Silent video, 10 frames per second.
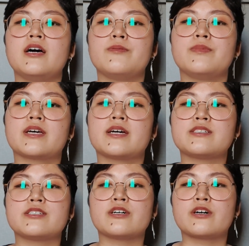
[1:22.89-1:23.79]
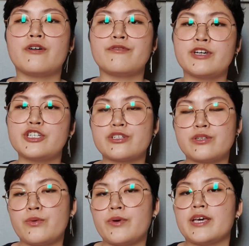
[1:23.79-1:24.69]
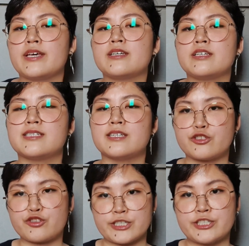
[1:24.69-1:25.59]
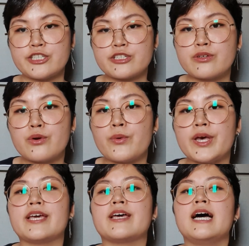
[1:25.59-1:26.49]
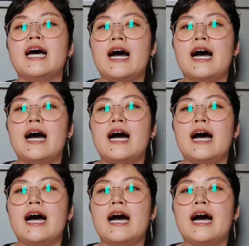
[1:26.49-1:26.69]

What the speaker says: because the conventional way is the traditional way